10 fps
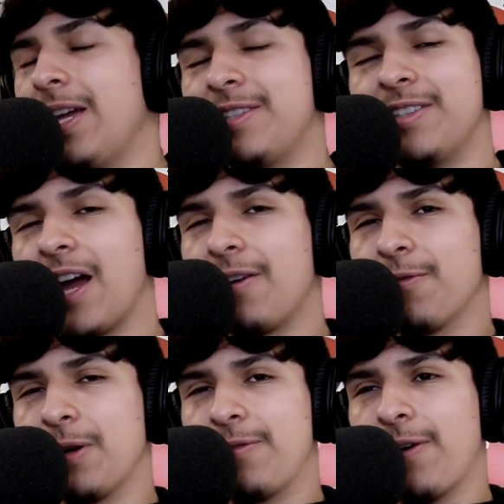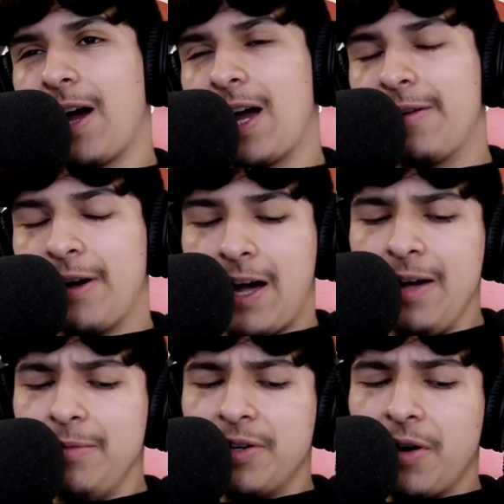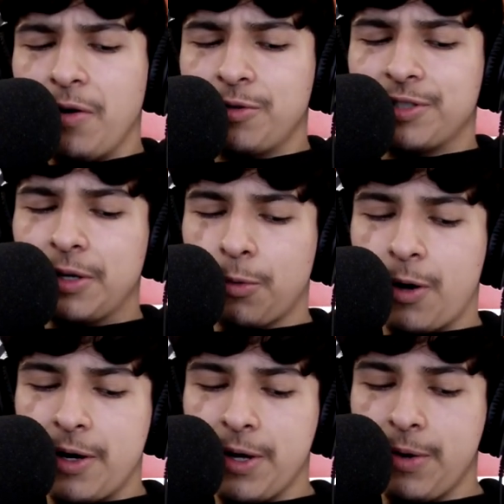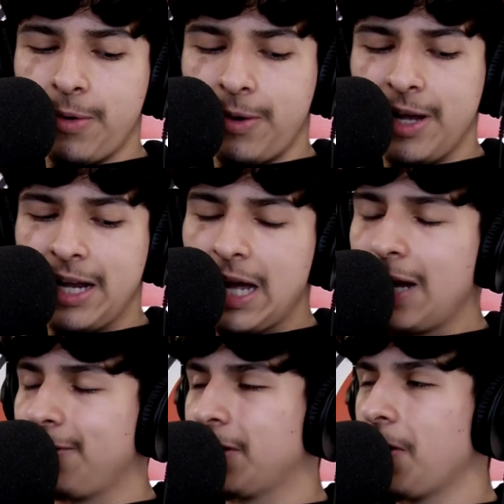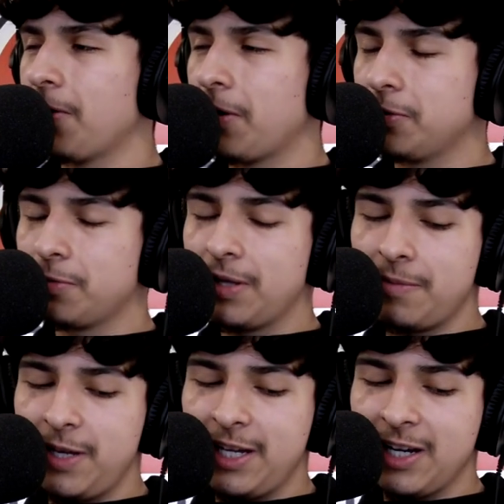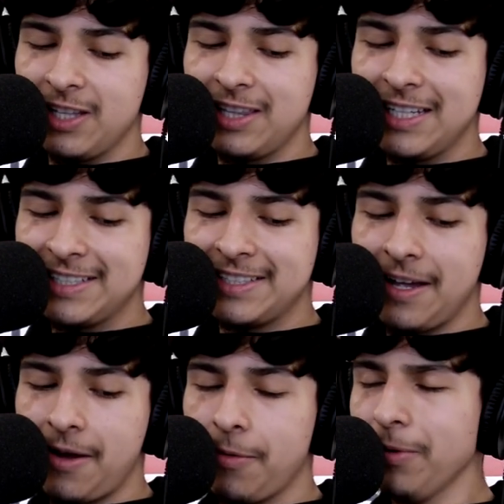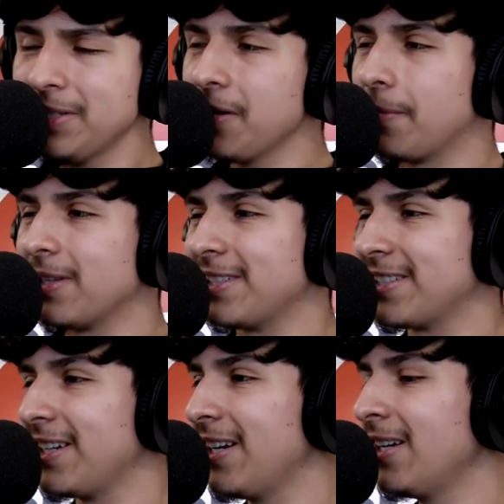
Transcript: It's 9:45. I'm your host Eduardo, and I have a co-host with me, Alyssa. What's up, Alyssa?